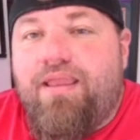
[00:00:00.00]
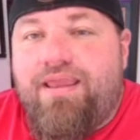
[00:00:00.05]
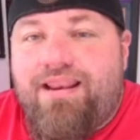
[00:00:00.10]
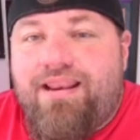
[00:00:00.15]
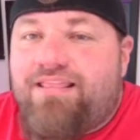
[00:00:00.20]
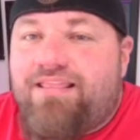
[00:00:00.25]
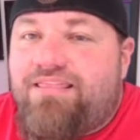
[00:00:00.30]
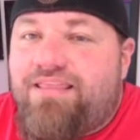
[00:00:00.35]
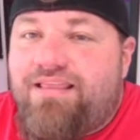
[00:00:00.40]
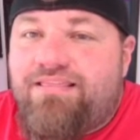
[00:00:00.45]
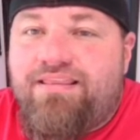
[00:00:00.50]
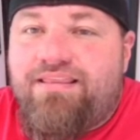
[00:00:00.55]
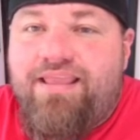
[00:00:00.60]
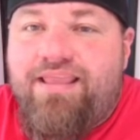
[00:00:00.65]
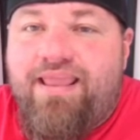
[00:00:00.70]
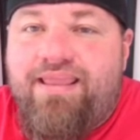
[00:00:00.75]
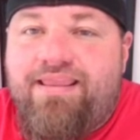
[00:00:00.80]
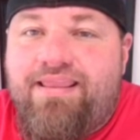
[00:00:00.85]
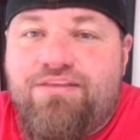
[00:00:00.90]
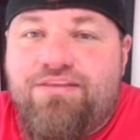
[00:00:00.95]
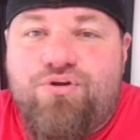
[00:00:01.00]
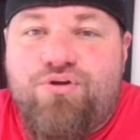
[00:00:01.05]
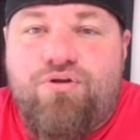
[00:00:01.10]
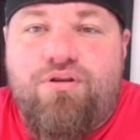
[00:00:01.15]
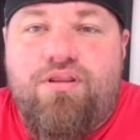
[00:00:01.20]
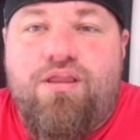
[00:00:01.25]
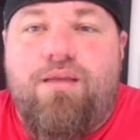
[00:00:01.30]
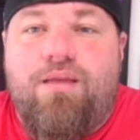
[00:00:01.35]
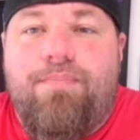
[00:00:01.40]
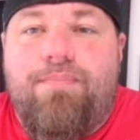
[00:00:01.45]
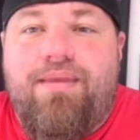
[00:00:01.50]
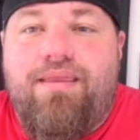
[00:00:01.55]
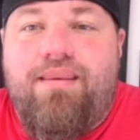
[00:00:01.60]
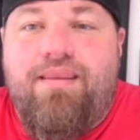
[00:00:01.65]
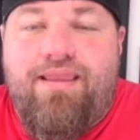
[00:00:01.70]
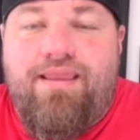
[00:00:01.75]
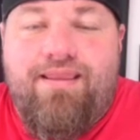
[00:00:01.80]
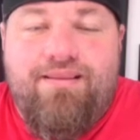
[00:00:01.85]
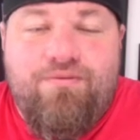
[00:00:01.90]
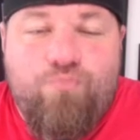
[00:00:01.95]
And I think the Yankees are going to come in
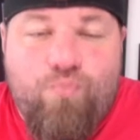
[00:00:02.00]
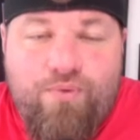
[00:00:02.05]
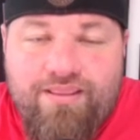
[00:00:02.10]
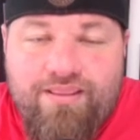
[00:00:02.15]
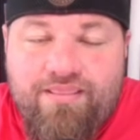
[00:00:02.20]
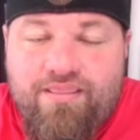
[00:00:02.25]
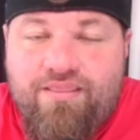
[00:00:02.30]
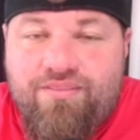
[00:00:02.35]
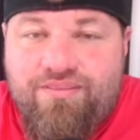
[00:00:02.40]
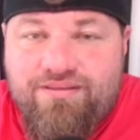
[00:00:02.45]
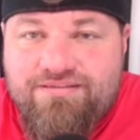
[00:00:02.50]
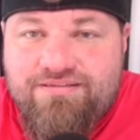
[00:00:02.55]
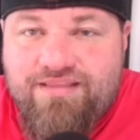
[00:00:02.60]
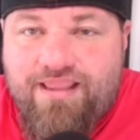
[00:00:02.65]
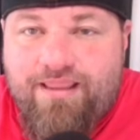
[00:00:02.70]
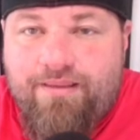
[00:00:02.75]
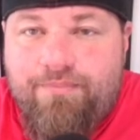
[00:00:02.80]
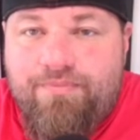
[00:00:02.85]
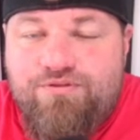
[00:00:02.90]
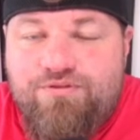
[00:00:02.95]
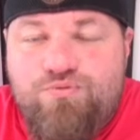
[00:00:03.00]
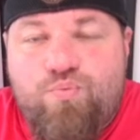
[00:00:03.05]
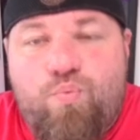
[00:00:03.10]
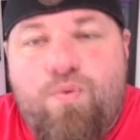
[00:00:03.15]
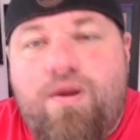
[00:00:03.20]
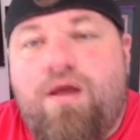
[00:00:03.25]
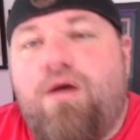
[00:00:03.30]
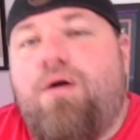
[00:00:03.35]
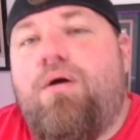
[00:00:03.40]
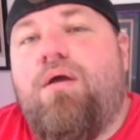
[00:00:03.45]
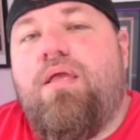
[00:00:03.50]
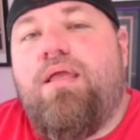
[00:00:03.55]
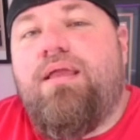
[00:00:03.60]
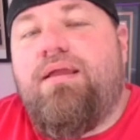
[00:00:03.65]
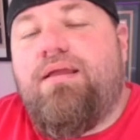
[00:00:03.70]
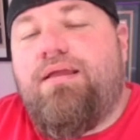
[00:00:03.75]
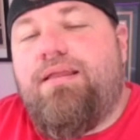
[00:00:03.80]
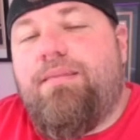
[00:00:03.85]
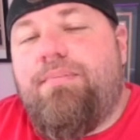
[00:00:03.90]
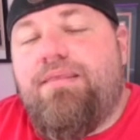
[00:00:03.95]
and win this game as well.
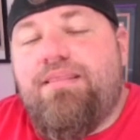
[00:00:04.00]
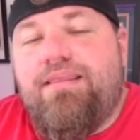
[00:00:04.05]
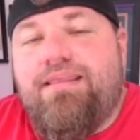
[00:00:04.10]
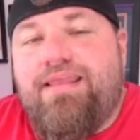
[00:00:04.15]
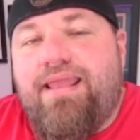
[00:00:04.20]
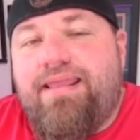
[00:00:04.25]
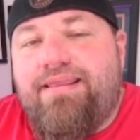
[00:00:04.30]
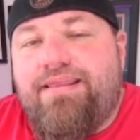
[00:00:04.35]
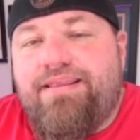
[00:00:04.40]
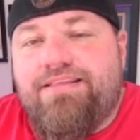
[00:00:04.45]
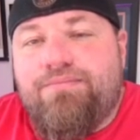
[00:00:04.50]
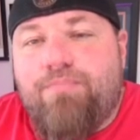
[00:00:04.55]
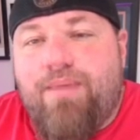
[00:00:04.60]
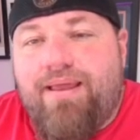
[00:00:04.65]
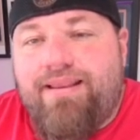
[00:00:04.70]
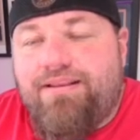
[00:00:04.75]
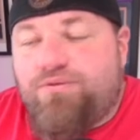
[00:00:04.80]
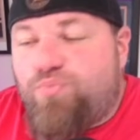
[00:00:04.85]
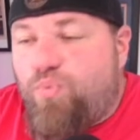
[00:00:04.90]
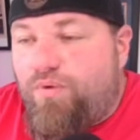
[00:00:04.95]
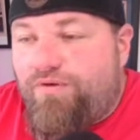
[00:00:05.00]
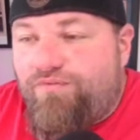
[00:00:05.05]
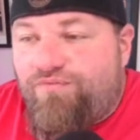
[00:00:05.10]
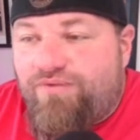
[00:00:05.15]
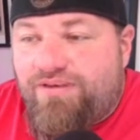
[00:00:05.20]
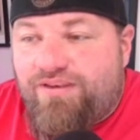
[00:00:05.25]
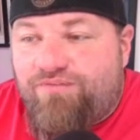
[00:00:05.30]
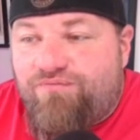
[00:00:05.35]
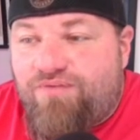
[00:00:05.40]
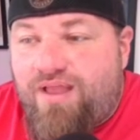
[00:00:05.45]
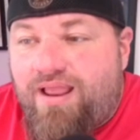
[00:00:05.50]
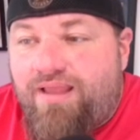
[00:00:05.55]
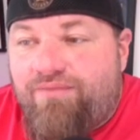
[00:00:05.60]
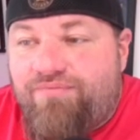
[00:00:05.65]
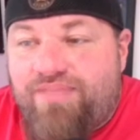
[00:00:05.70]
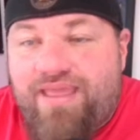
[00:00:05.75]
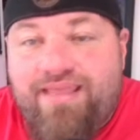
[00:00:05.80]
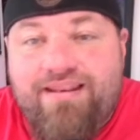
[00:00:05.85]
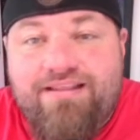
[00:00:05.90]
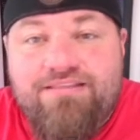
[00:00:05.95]
Now, give me the Yankees minus one
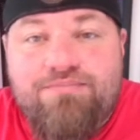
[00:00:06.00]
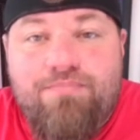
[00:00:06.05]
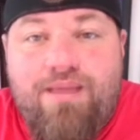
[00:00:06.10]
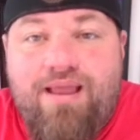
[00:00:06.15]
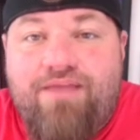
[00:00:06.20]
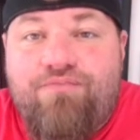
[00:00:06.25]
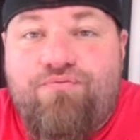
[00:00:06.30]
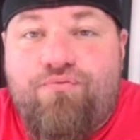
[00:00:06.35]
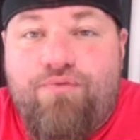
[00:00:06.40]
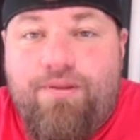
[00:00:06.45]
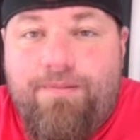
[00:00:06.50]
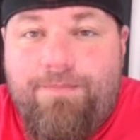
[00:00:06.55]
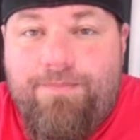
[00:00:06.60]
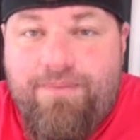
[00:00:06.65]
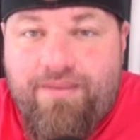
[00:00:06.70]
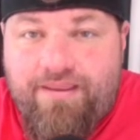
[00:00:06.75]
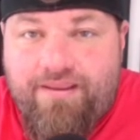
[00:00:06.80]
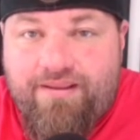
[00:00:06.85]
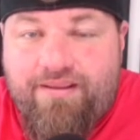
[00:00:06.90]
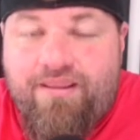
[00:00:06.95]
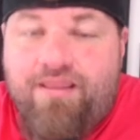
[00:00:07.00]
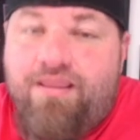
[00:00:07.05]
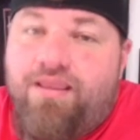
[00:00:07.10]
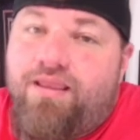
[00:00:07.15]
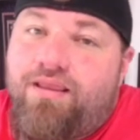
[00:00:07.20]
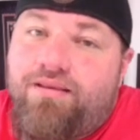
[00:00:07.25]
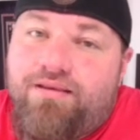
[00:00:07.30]
fifty-five. That is my free pick.